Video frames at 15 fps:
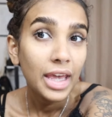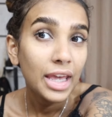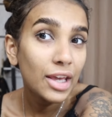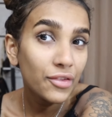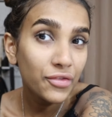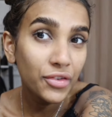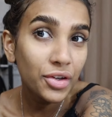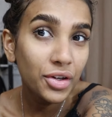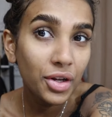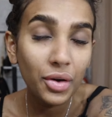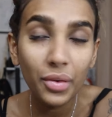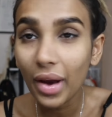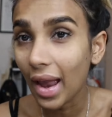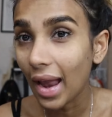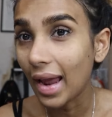If you
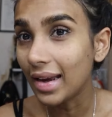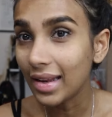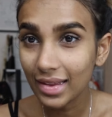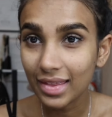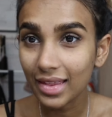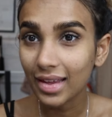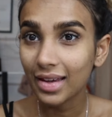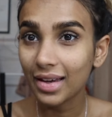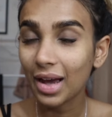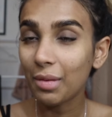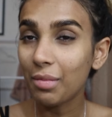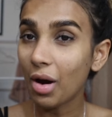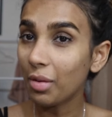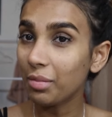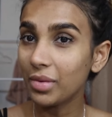know anything
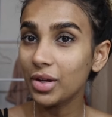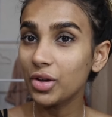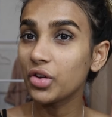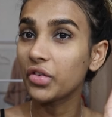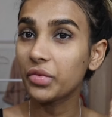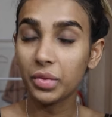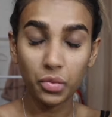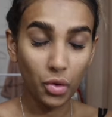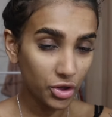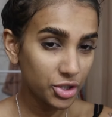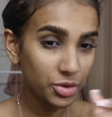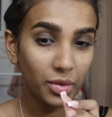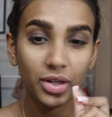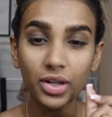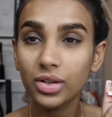about me, you have been
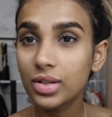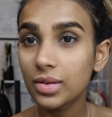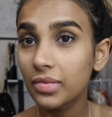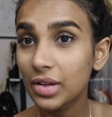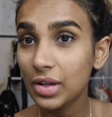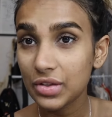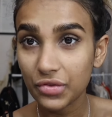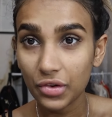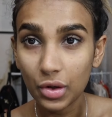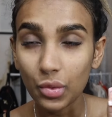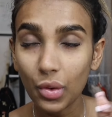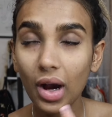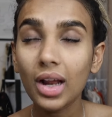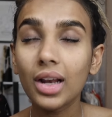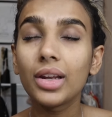watching my YouTube videos for a
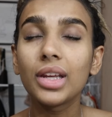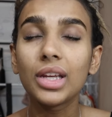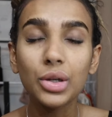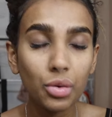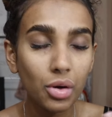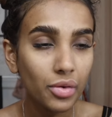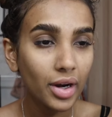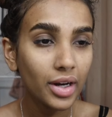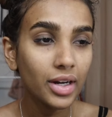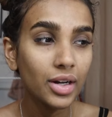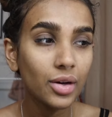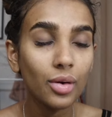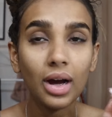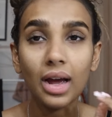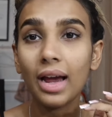while, you already
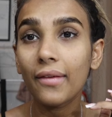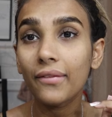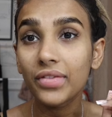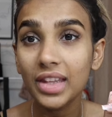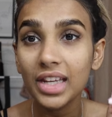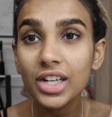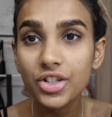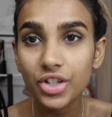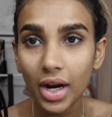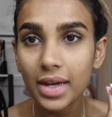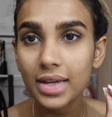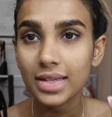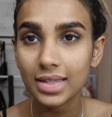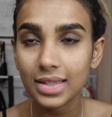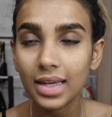know I have the
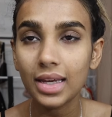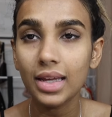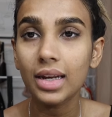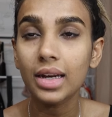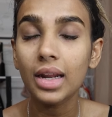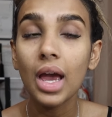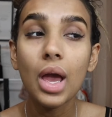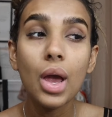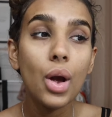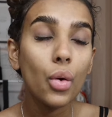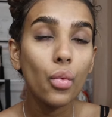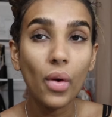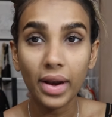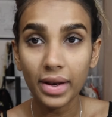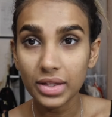driest skin
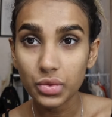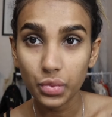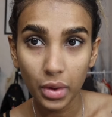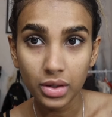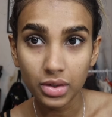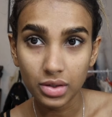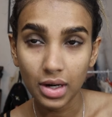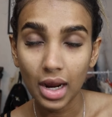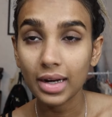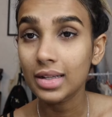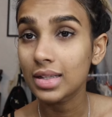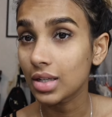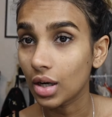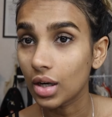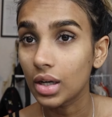when it's winter, and
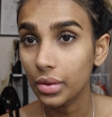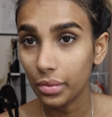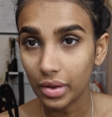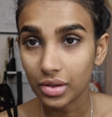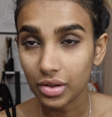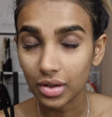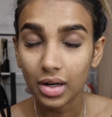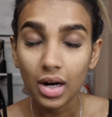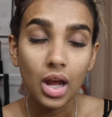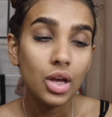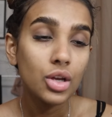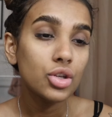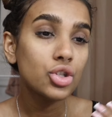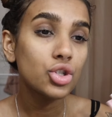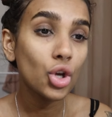it's currently winter.
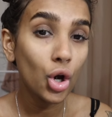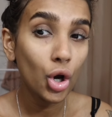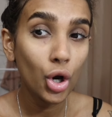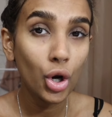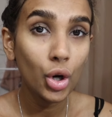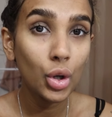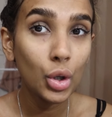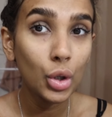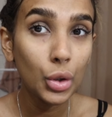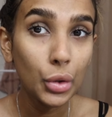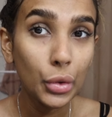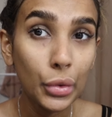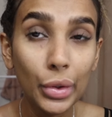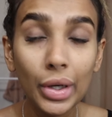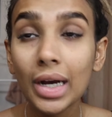
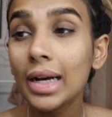So